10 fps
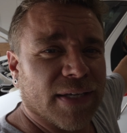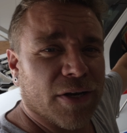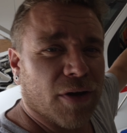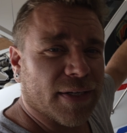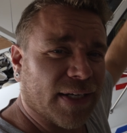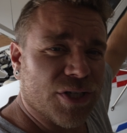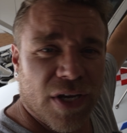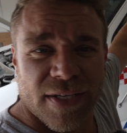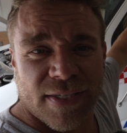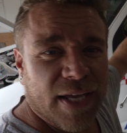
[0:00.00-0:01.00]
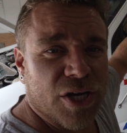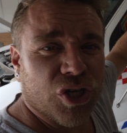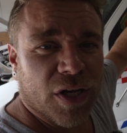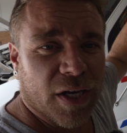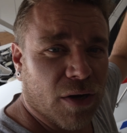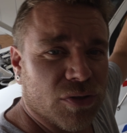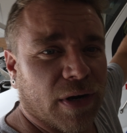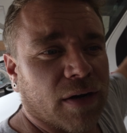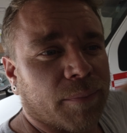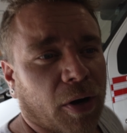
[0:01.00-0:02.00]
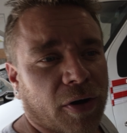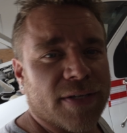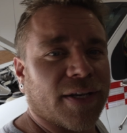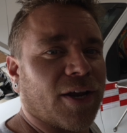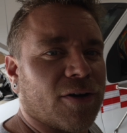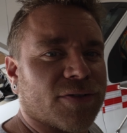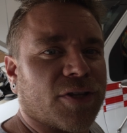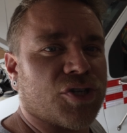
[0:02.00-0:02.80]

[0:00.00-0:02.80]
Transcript: into a DJ station and he goes around and parties and he calls it the